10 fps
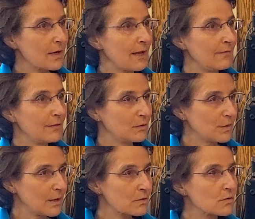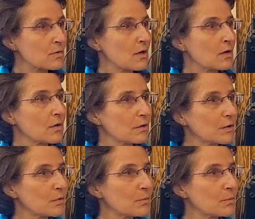having to get stronger, no